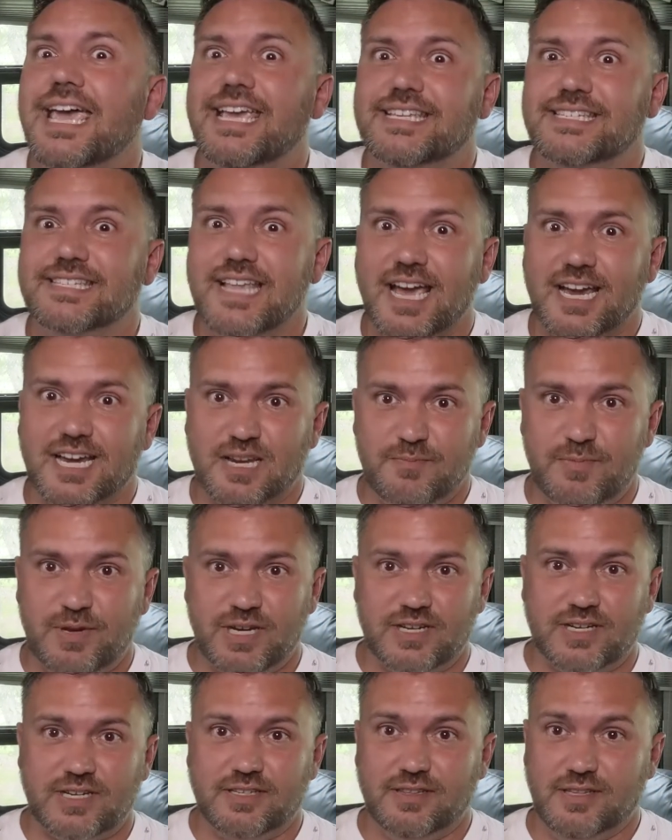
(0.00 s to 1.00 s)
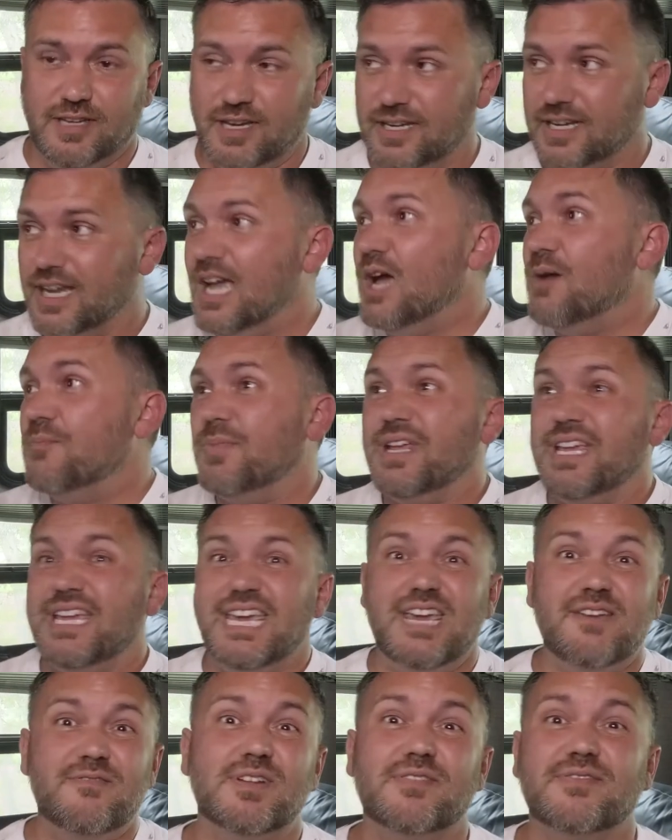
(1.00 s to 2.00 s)
it's not going to be a good look but
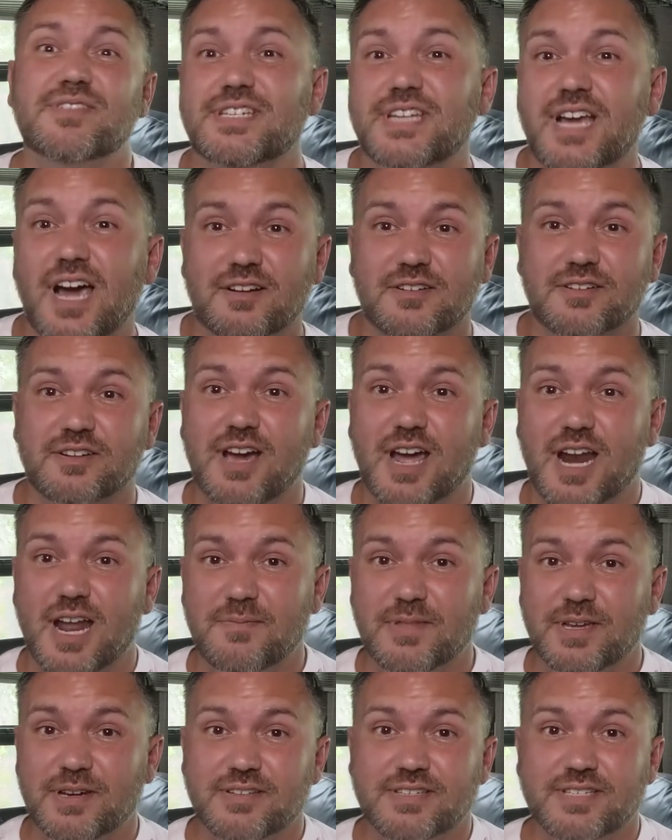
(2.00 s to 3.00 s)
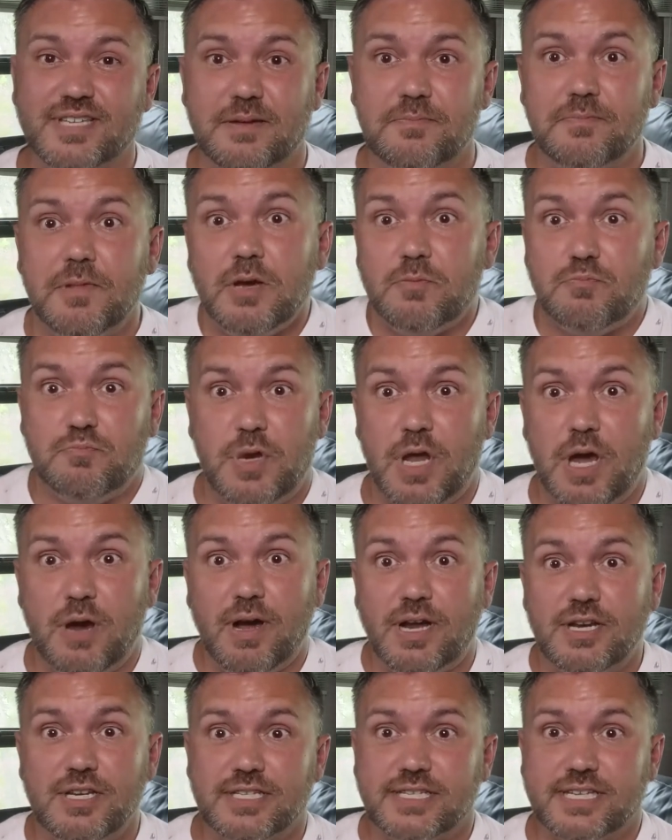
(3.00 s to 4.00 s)
even if the doctor got up there and said
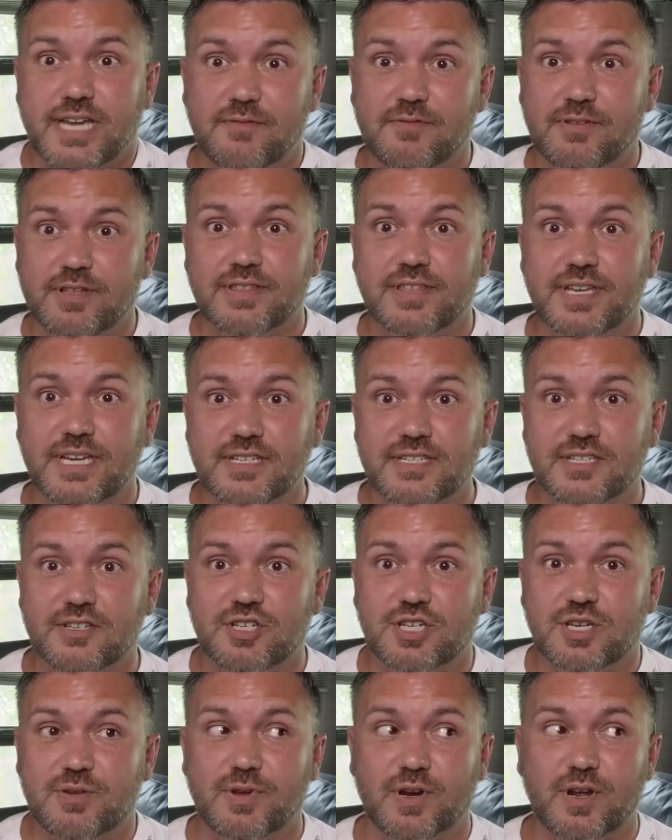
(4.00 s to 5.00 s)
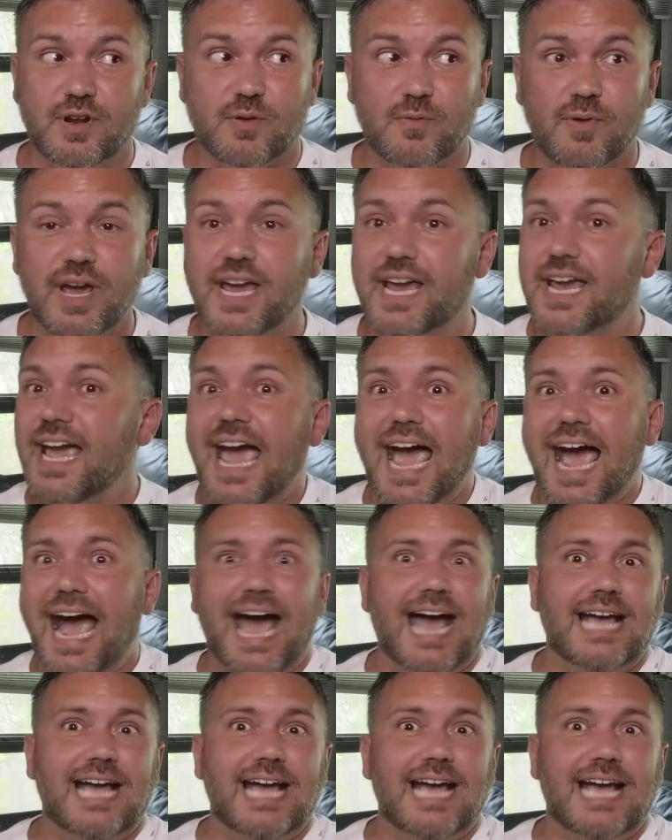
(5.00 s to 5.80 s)
no i just gave her the things and she went on her way